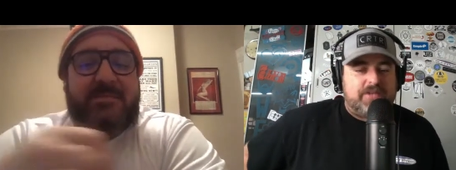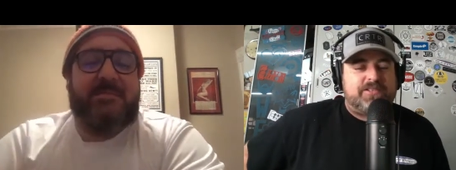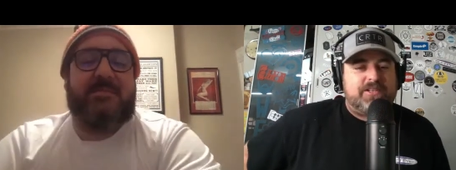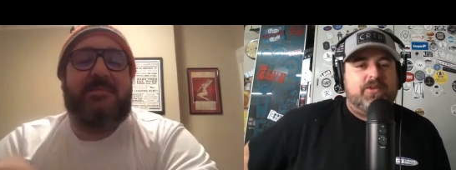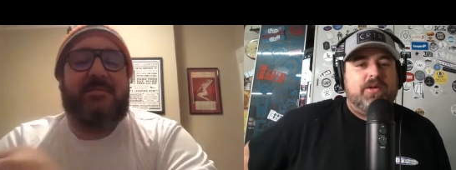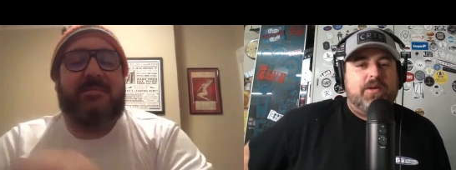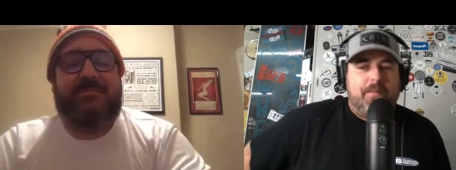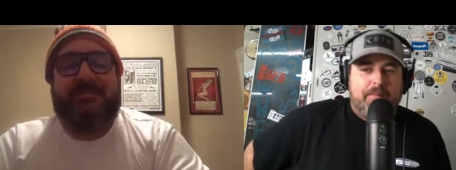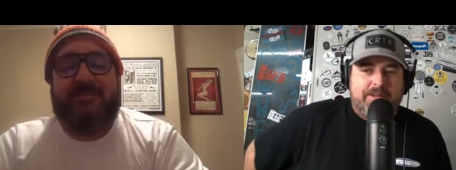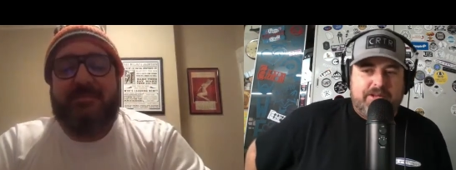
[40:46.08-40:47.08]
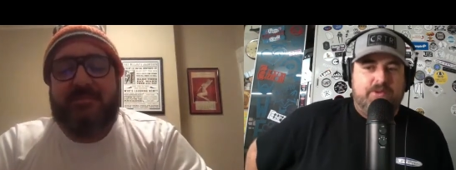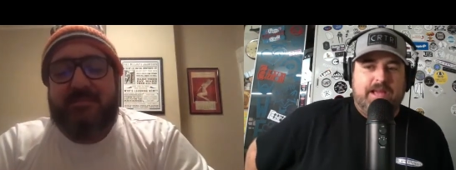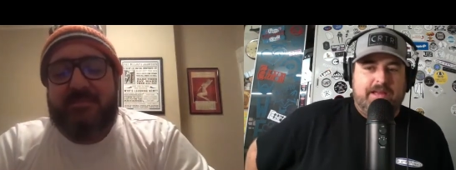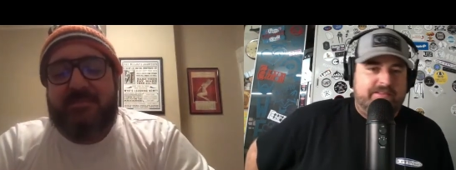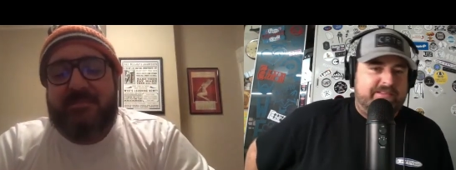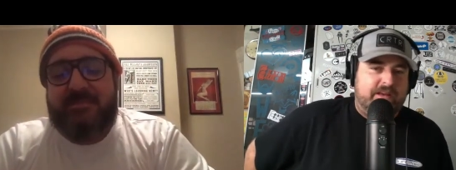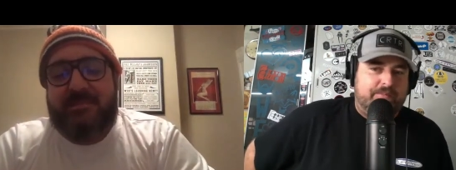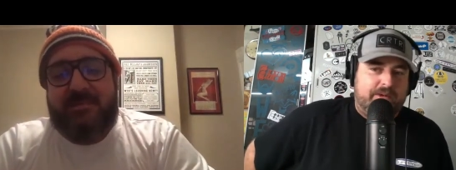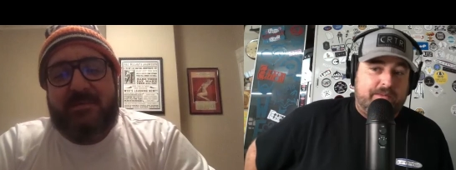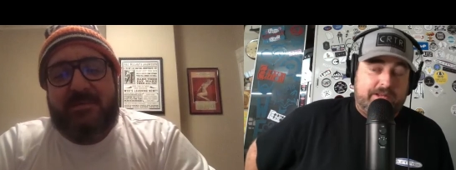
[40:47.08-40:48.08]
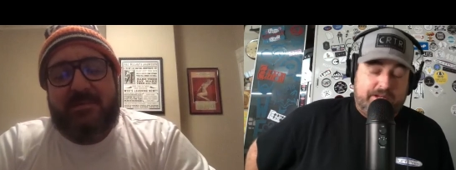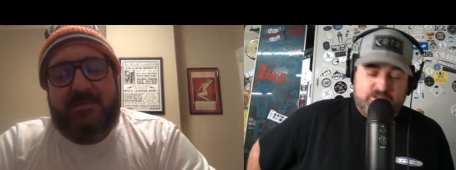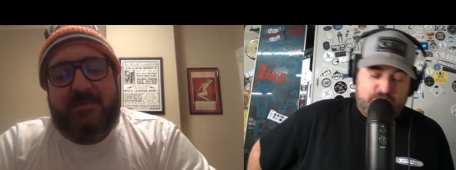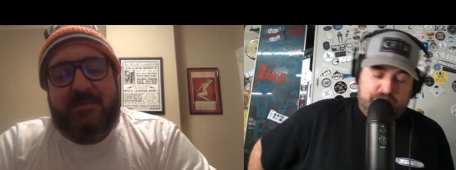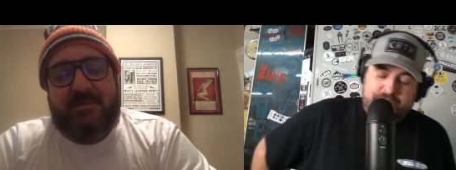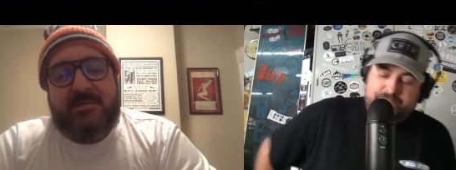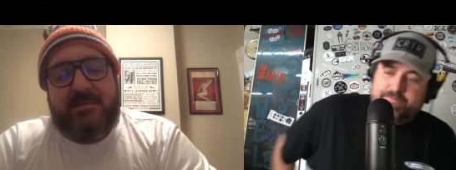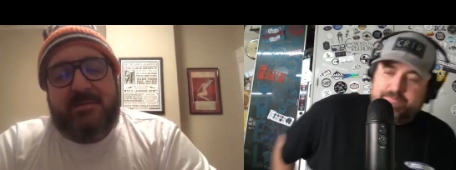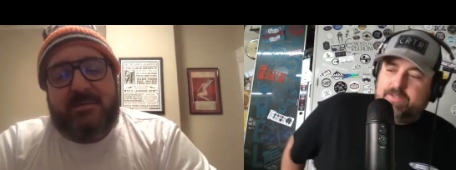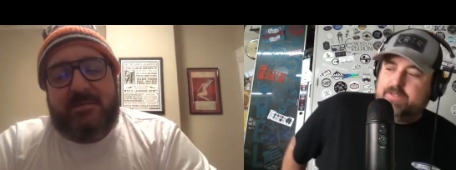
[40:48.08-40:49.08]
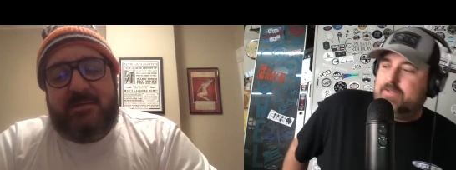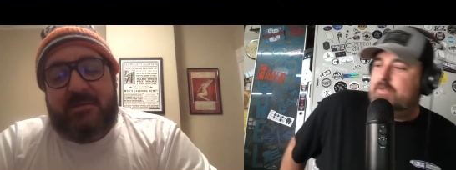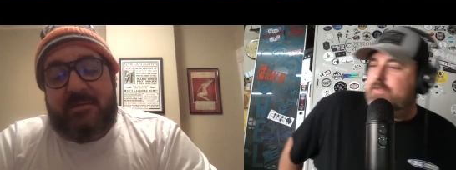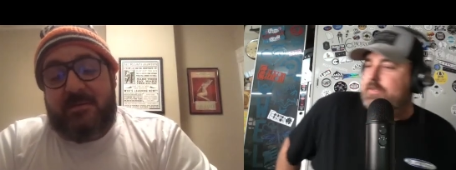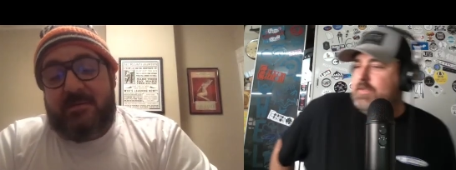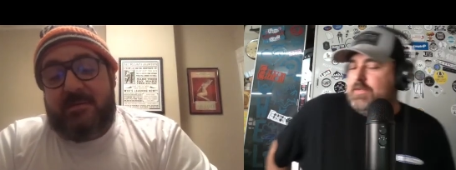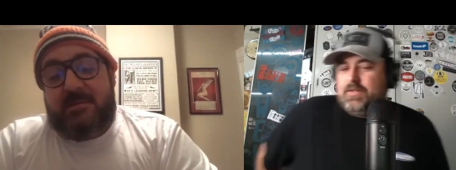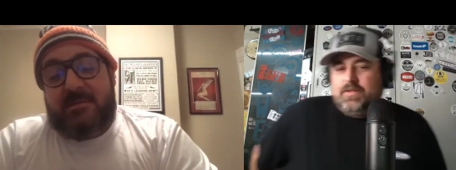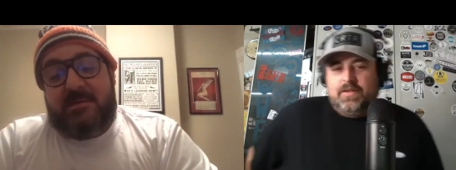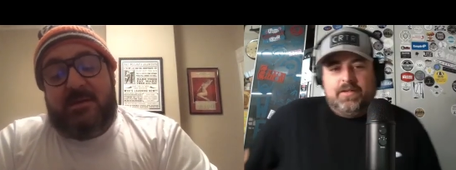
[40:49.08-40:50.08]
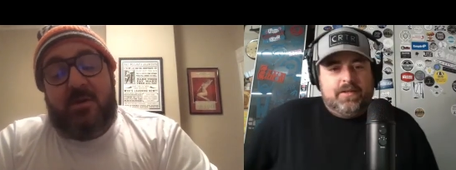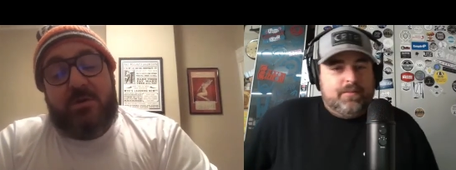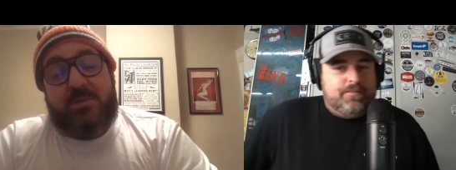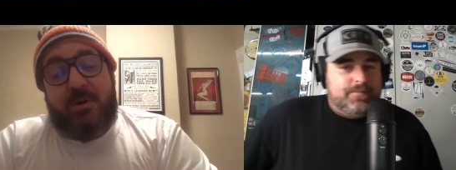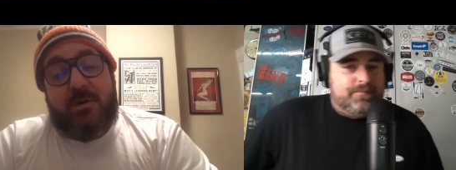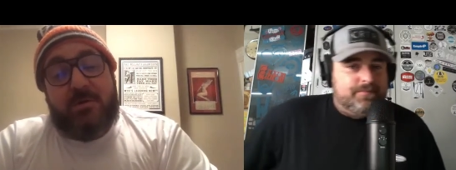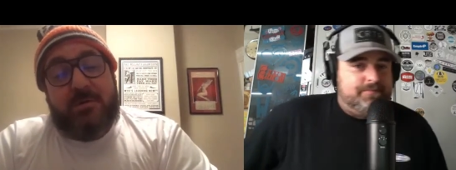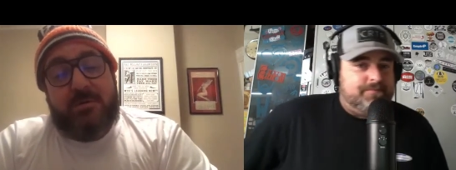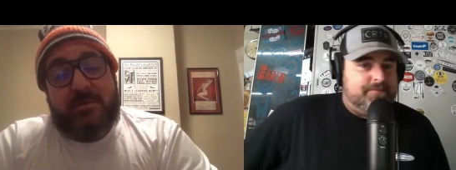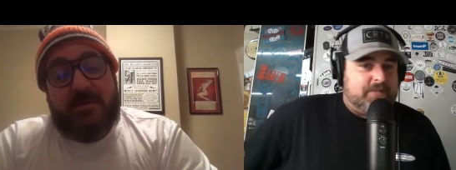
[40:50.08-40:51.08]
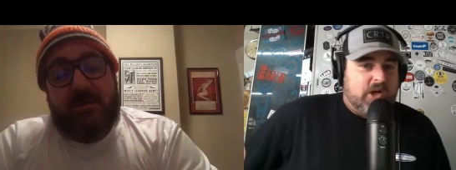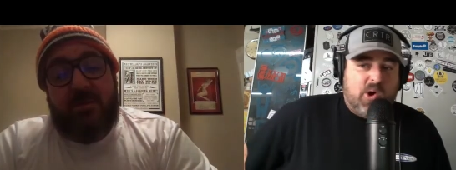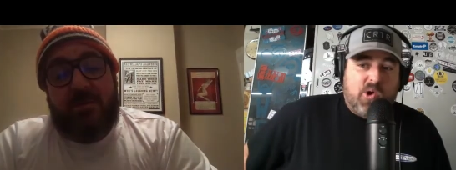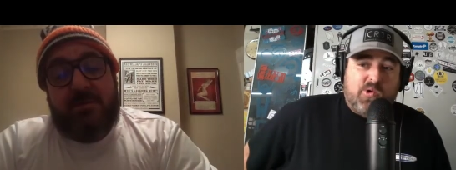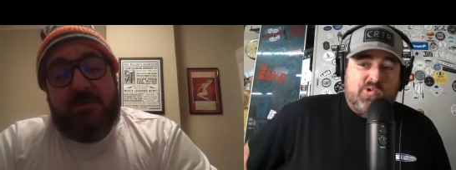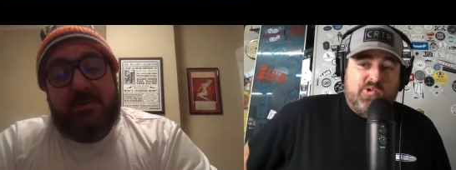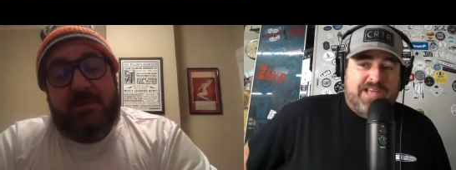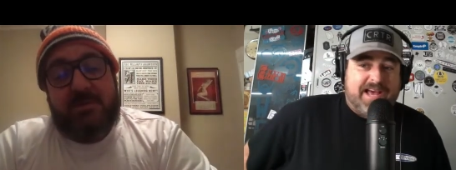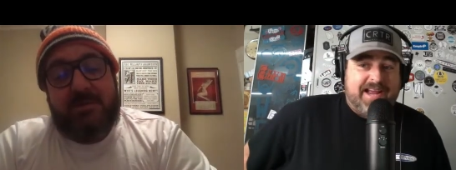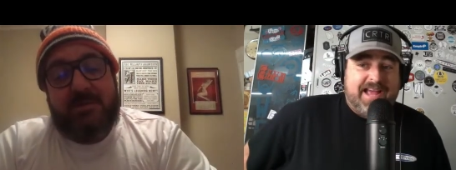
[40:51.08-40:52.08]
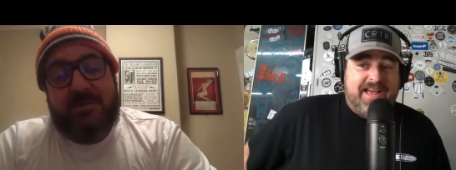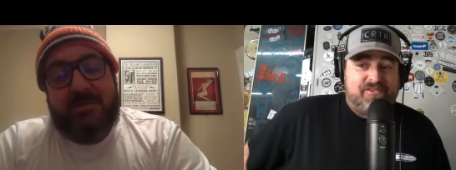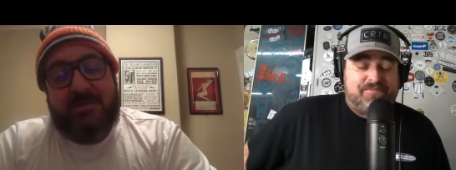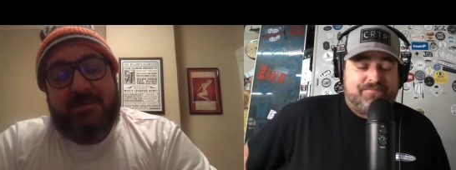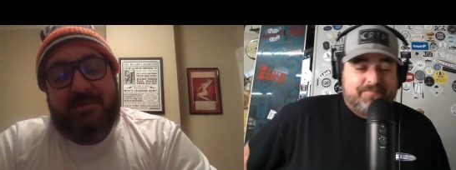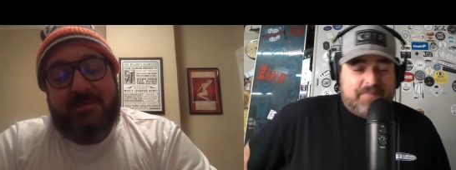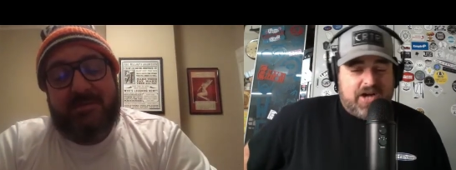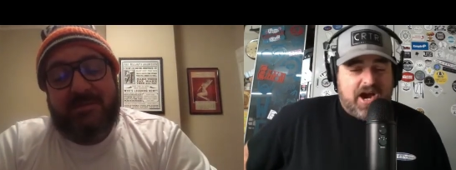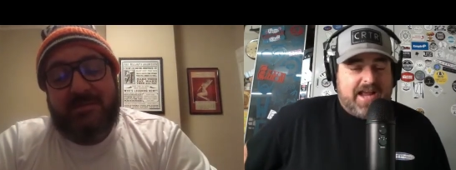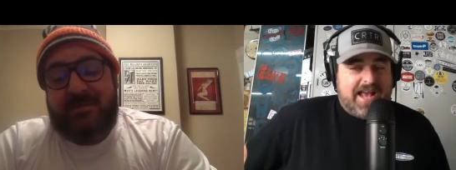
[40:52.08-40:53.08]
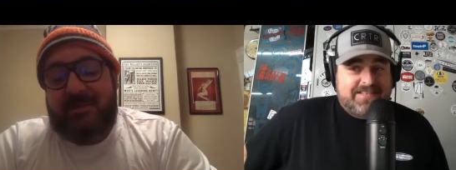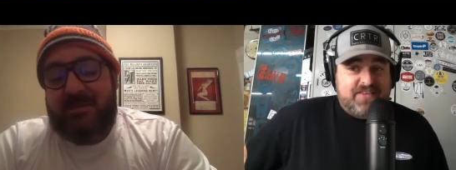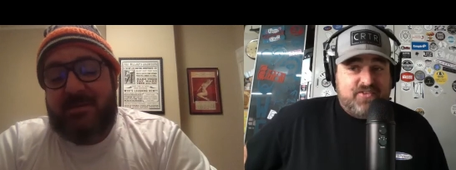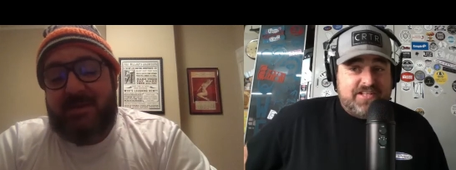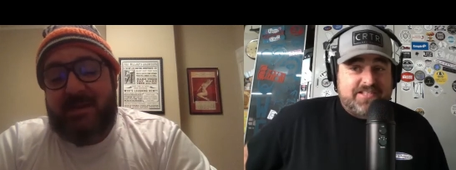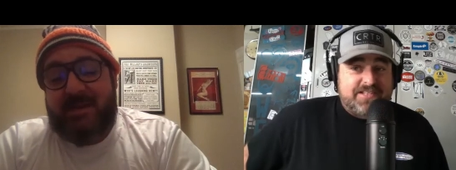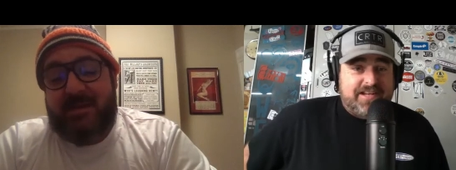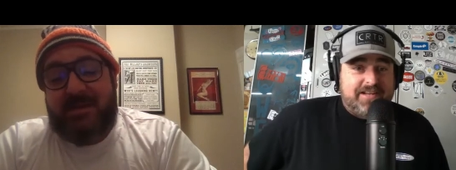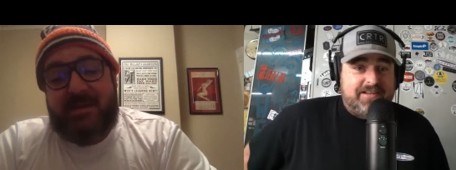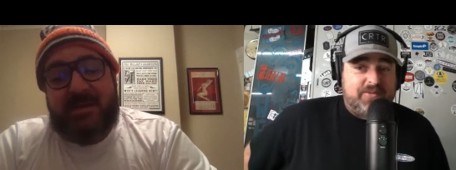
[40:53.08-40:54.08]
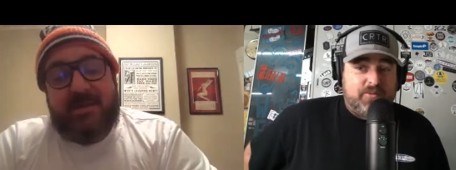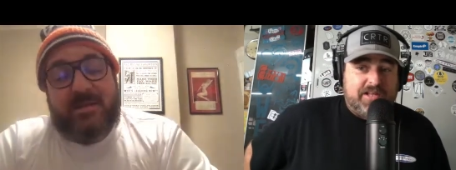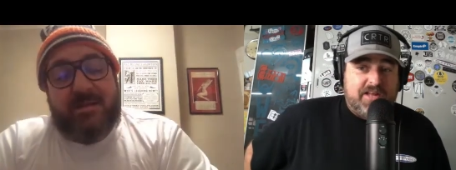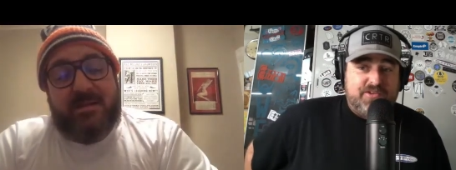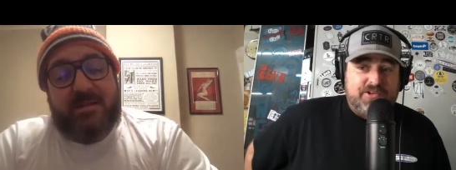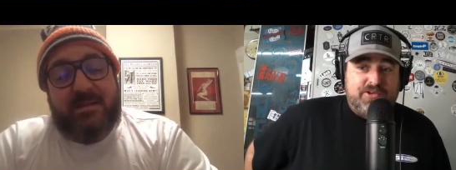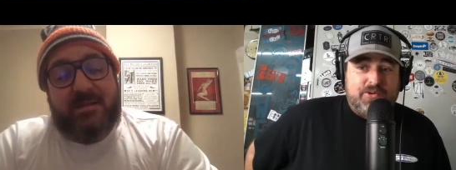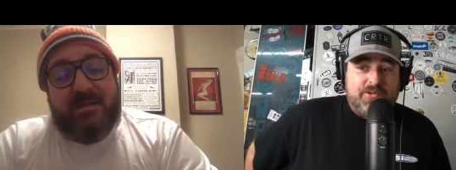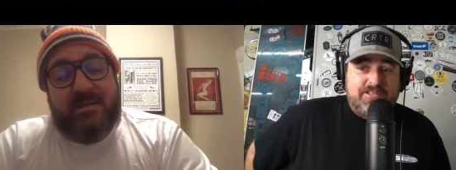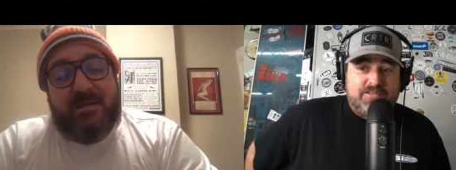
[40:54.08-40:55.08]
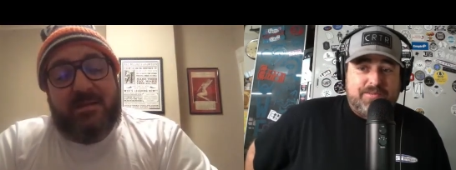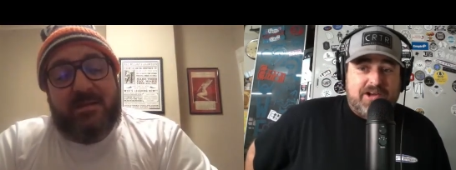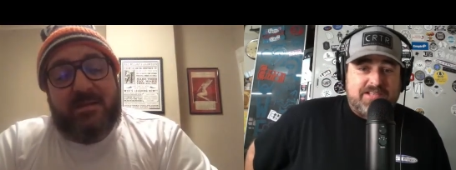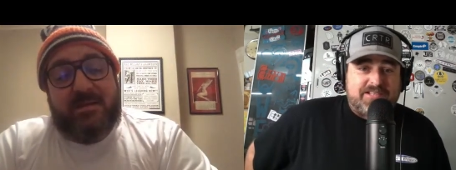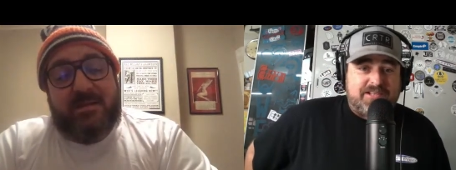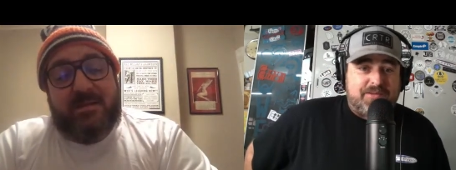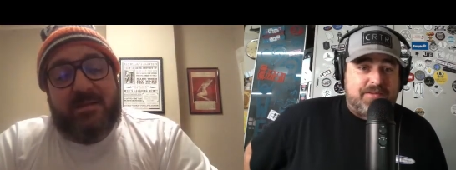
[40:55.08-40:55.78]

Speaker 1: so I might be doing that this upcoming year as well.
Speaker 2: Goals, bro. Goals,
Speaker 1: gotta have them. All right, guys, thanks oh, for yeah. listening. We love you. This has been awesome,